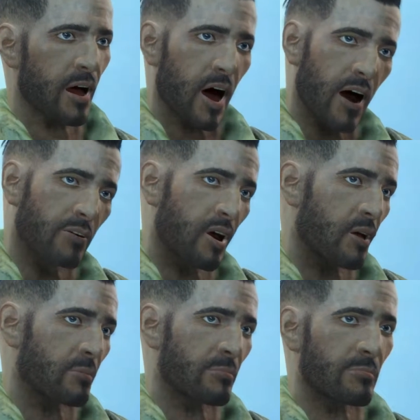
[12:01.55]
I don't know.
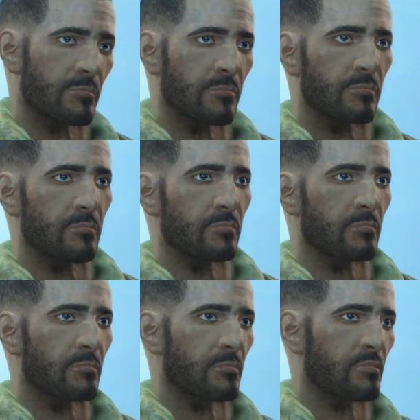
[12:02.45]

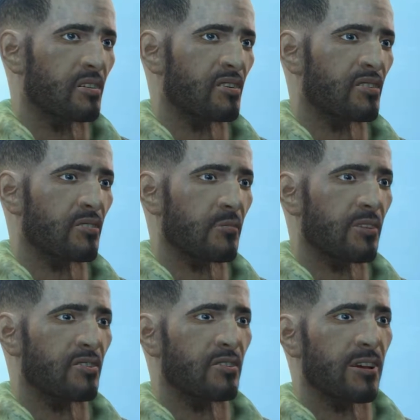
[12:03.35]
This is so
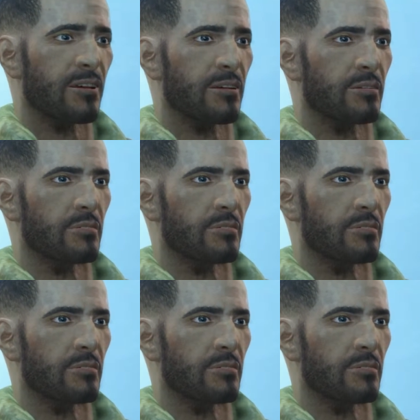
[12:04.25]
much to take in.